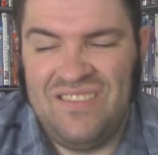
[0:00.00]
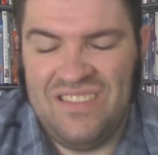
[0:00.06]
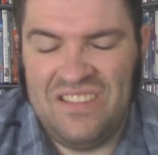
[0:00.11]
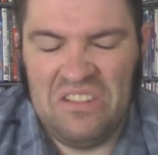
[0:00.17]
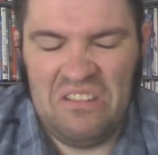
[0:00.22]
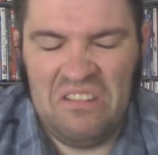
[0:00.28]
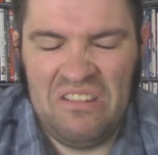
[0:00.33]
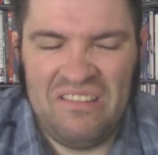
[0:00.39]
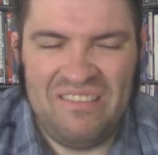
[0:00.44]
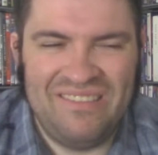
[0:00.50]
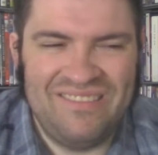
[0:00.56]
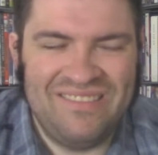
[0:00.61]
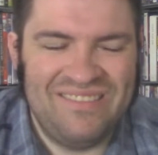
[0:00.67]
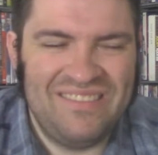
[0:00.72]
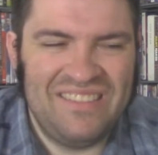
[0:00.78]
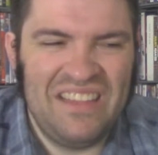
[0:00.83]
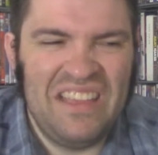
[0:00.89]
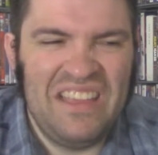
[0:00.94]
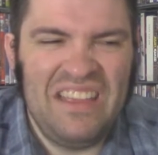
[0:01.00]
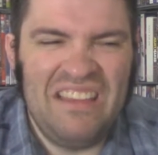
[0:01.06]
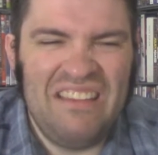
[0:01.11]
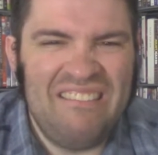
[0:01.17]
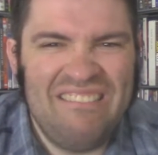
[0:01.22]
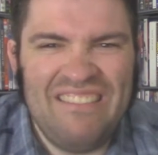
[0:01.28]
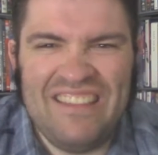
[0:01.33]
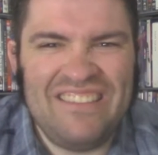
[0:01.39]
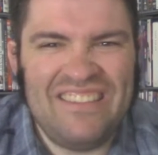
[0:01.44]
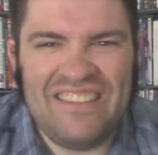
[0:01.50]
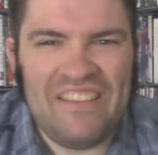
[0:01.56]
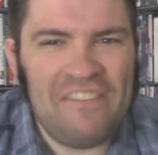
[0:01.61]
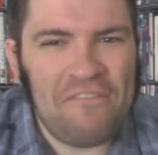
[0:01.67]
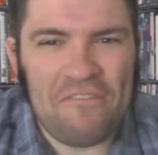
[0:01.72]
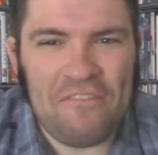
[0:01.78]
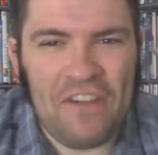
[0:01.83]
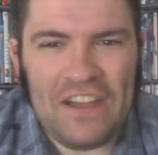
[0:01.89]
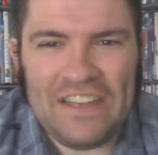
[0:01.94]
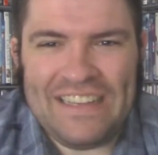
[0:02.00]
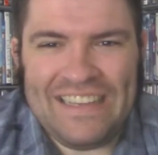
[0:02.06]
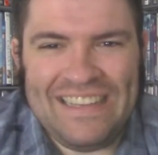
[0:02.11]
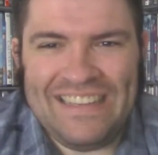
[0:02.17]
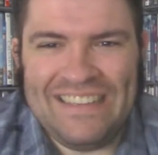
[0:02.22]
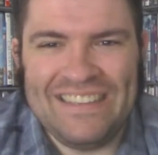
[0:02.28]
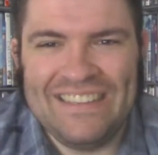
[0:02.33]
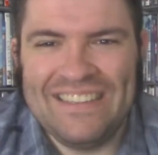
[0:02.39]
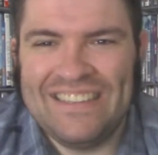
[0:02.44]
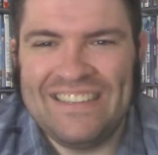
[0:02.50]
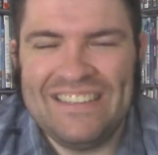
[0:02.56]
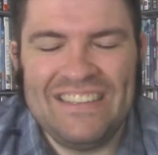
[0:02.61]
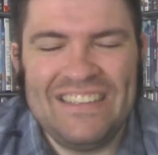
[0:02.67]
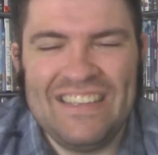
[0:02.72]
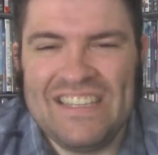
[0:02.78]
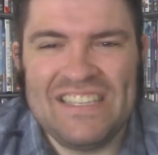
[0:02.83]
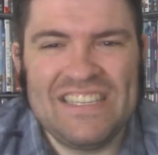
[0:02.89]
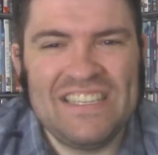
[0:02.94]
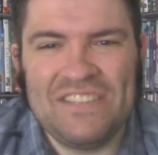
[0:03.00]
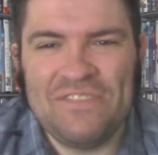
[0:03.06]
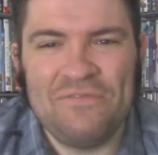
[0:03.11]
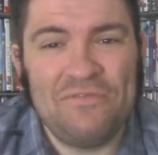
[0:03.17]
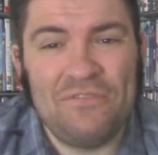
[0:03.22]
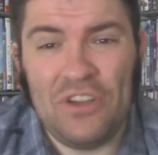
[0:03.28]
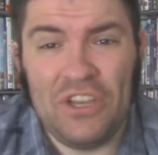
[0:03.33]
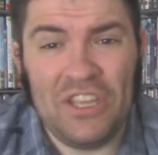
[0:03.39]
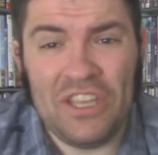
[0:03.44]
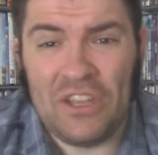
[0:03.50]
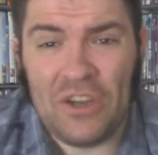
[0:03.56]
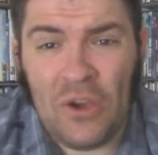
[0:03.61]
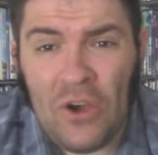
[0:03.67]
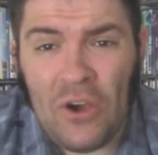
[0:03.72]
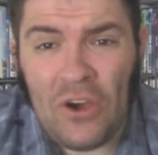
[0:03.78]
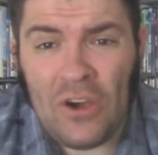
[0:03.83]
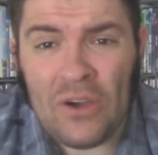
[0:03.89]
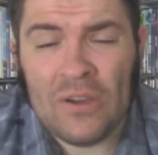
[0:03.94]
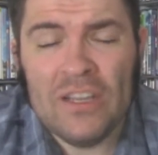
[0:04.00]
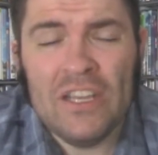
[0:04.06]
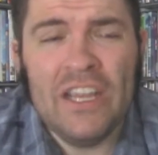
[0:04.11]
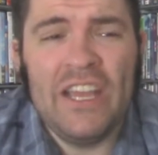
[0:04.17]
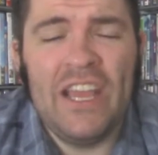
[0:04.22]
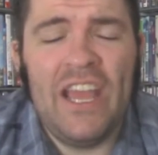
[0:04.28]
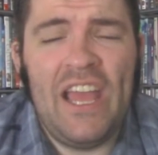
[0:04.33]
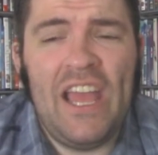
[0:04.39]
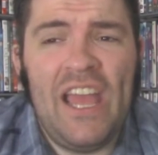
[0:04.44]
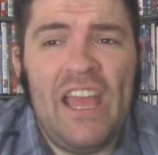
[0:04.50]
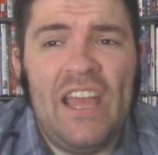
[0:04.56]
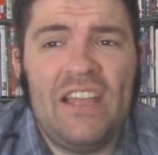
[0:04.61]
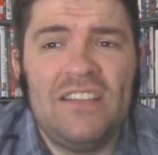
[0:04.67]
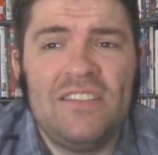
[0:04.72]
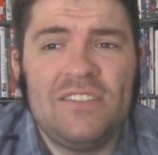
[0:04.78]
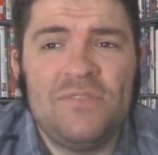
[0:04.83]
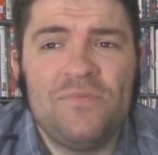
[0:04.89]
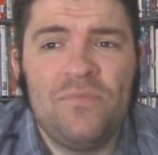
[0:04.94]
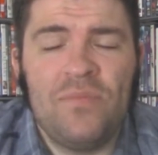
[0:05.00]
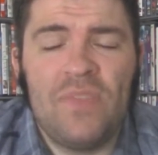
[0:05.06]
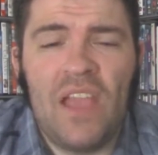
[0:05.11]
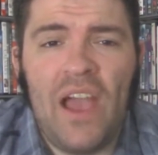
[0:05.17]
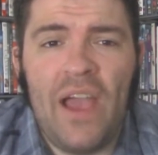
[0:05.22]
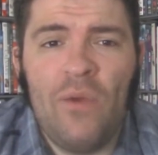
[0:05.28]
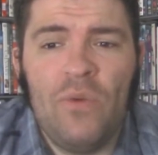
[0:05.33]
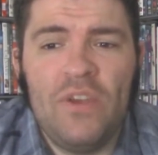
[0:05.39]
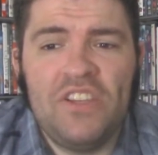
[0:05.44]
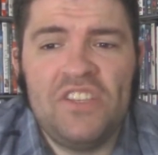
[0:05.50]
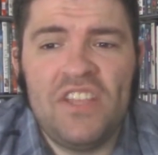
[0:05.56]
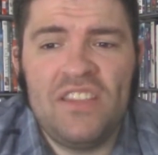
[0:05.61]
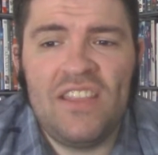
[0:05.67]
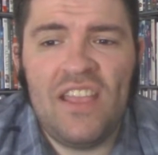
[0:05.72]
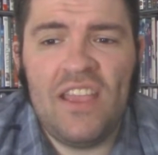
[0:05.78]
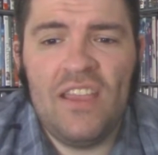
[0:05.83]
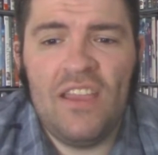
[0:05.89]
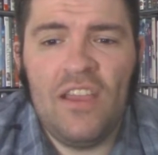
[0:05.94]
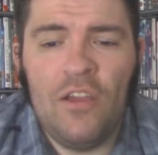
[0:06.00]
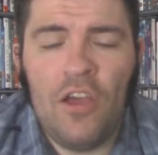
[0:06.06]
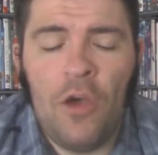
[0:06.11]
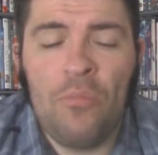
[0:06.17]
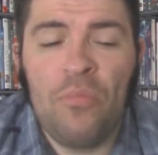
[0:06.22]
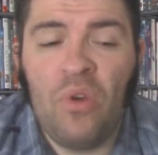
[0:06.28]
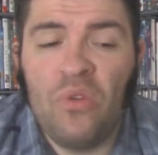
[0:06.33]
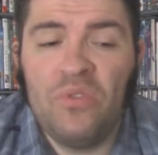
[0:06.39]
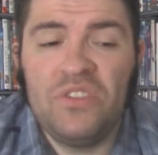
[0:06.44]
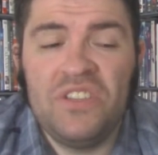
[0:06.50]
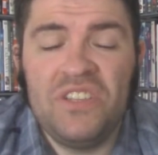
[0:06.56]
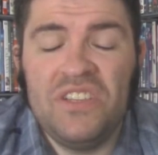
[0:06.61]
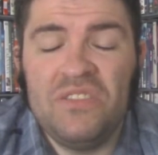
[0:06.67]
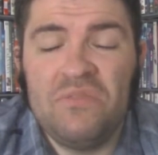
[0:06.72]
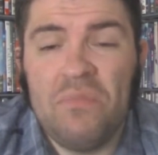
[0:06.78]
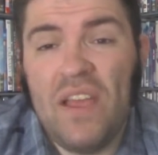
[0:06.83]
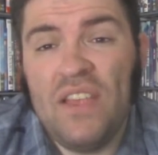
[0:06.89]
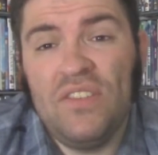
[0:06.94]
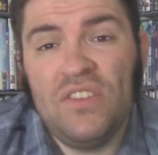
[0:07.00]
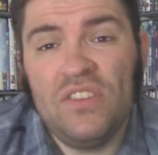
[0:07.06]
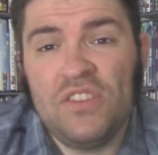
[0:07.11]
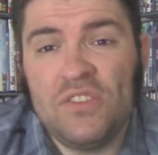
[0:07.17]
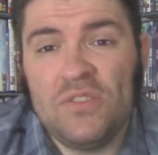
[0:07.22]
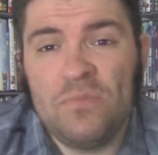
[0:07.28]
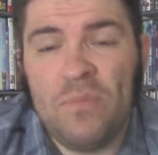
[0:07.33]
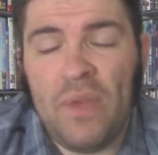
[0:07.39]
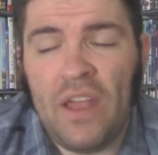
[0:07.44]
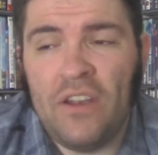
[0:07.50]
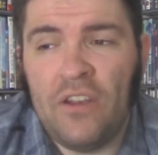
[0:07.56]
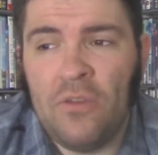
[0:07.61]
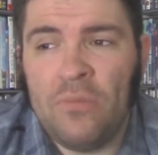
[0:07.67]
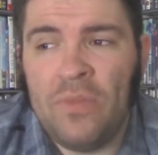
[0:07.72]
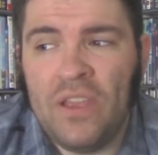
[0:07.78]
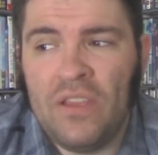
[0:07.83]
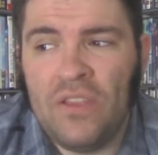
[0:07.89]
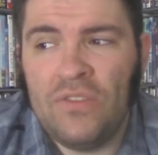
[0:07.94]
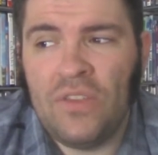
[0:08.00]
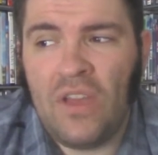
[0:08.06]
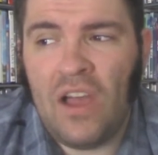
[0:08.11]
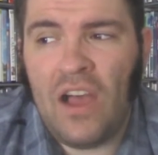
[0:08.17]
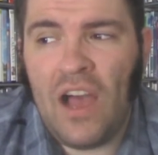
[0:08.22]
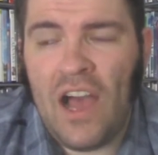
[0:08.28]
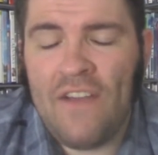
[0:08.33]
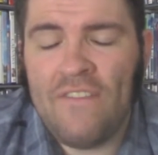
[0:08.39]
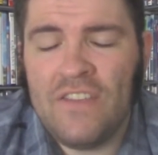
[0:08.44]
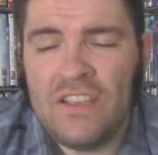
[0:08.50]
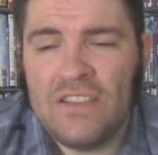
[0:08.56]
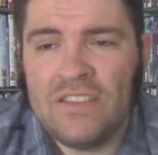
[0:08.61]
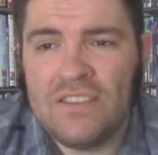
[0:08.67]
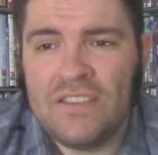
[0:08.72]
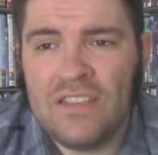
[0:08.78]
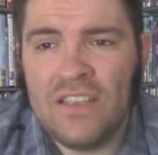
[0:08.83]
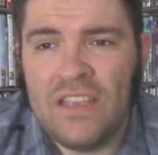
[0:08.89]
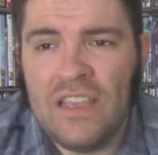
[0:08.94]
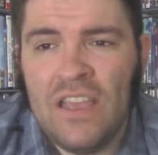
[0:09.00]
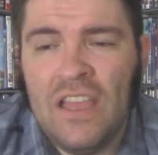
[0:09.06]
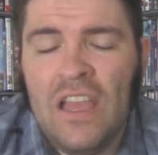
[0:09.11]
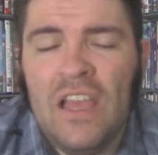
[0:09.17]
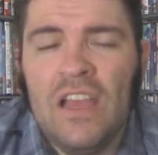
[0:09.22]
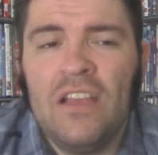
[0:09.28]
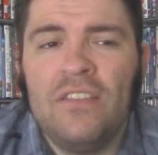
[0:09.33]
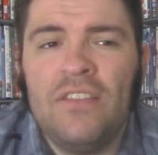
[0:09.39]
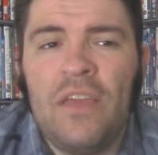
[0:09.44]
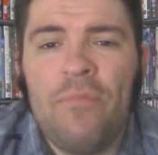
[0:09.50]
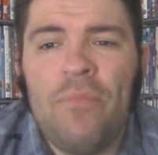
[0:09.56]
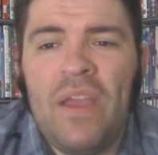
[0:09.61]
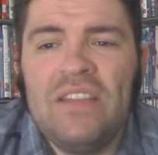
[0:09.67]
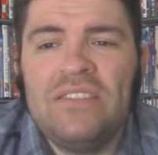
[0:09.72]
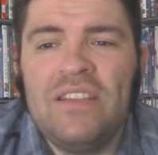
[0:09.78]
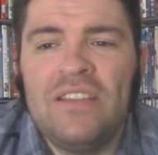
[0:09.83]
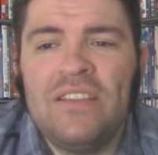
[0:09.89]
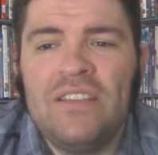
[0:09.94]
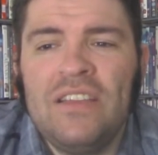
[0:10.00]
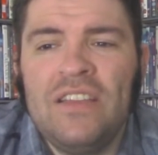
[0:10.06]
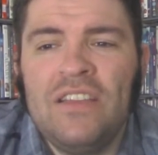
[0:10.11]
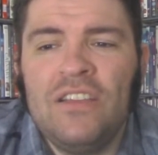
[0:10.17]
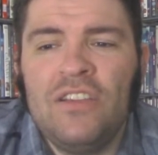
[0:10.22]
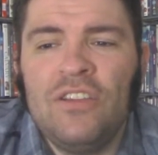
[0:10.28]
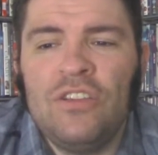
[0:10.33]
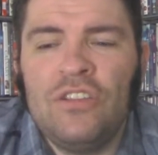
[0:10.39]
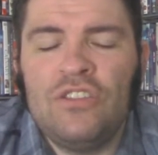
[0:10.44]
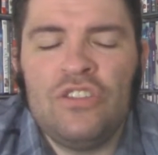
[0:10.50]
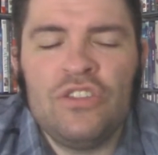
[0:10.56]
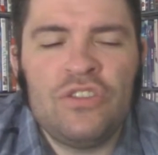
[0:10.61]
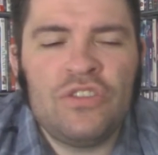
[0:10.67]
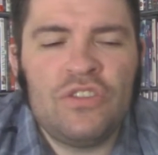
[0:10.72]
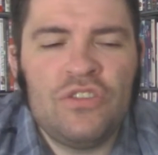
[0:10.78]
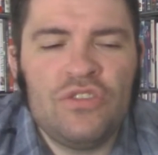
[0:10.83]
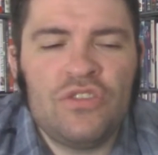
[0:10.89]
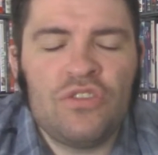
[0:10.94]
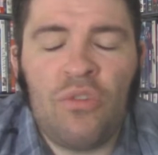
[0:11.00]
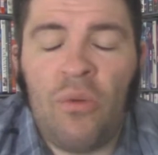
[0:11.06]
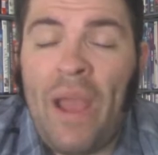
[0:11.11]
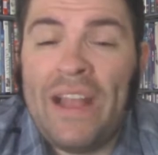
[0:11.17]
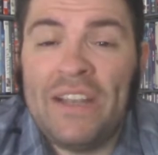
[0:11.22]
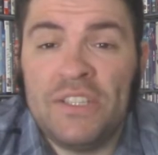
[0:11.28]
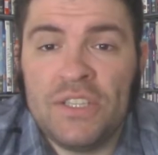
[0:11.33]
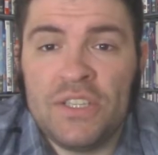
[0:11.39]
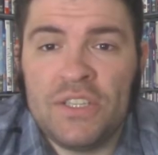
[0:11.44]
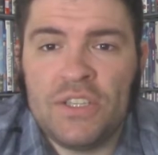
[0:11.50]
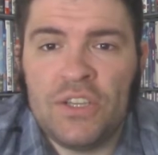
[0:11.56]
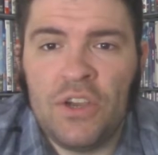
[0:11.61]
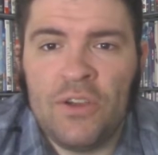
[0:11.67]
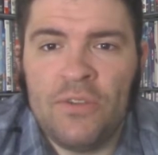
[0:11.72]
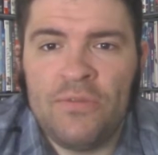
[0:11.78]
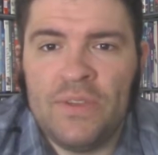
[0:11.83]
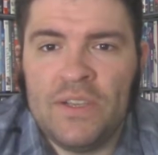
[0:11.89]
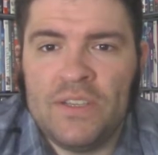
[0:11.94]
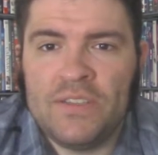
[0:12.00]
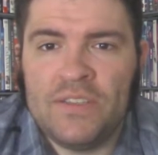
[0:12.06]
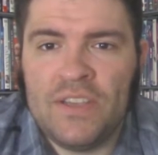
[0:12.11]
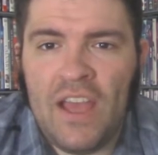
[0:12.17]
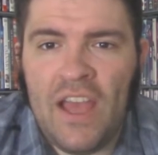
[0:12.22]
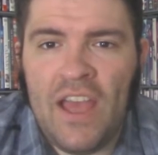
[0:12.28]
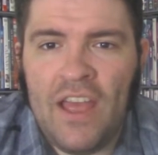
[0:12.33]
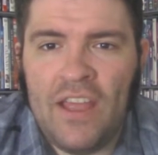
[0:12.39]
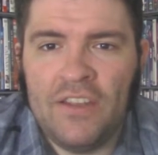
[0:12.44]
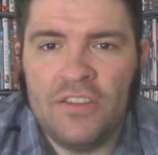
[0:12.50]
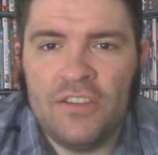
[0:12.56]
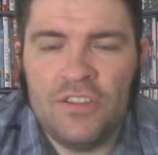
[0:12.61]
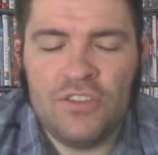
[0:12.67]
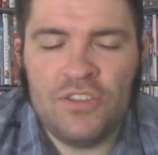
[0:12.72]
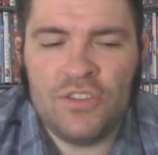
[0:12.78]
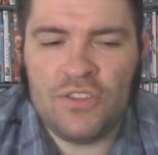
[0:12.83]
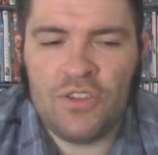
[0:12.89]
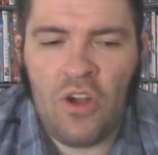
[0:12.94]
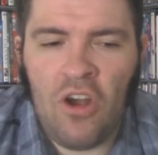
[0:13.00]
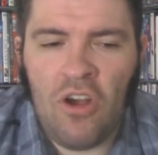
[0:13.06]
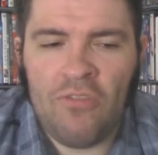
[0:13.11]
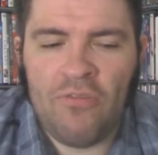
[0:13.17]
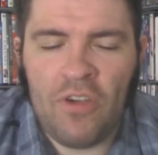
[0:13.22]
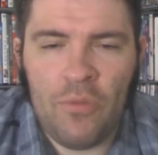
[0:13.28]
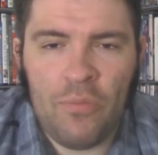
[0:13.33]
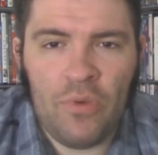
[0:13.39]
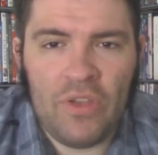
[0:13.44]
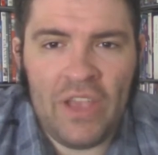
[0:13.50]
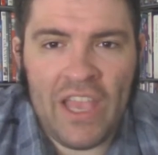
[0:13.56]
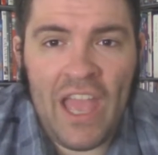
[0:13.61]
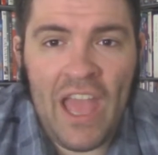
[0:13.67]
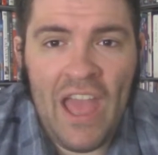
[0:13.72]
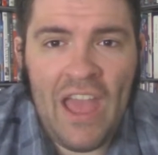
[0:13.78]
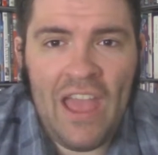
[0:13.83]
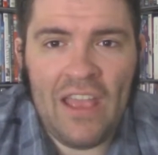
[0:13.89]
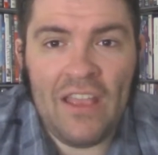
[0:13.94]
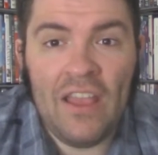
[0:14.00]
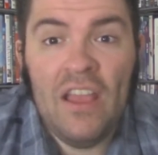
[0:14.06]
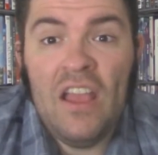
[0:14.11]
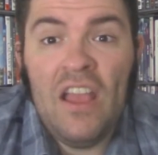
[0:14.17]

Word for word: ugh, this isn't funny. This isn't funny at all. And I wish that they approached these messages better because obviously they basically just scratch the surface and just offer up like, hey,